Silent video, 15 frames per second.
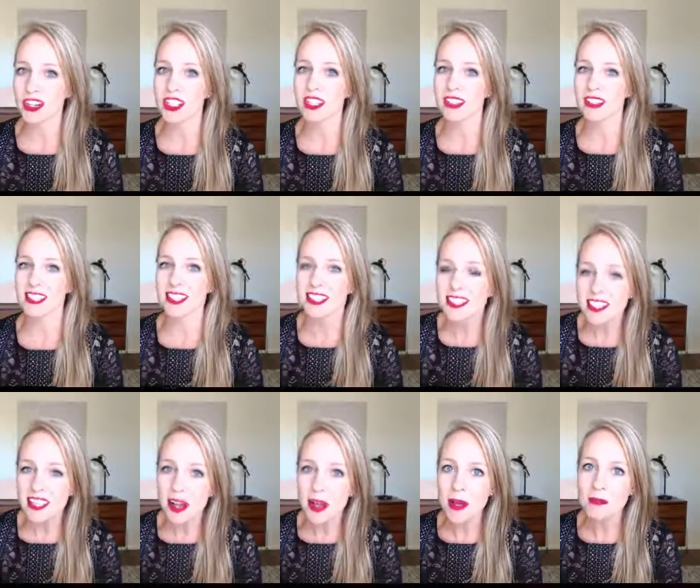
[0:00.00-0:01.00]

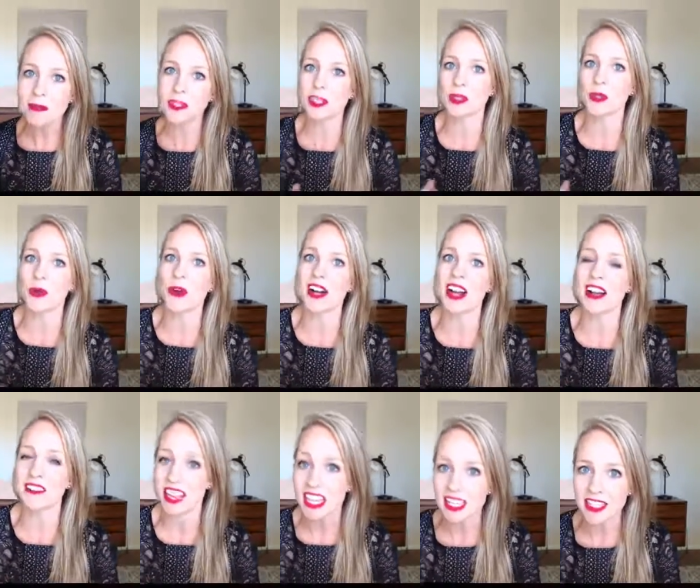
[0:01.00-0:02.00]
some sort of
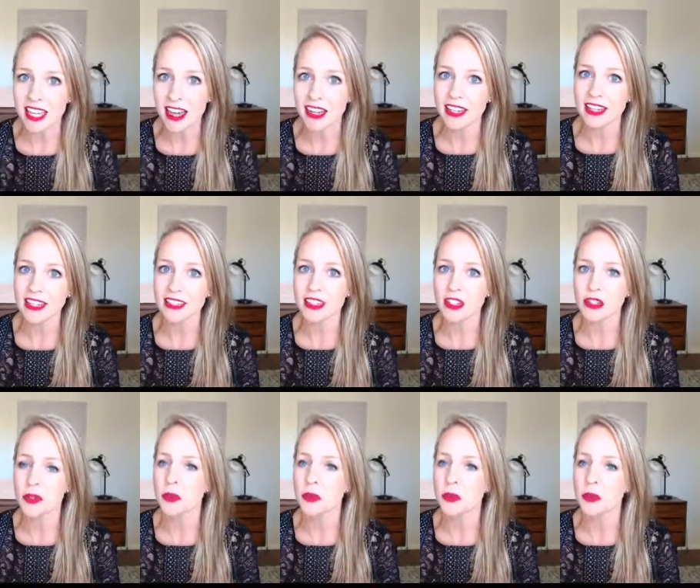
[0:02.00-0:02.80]
anxiety in you,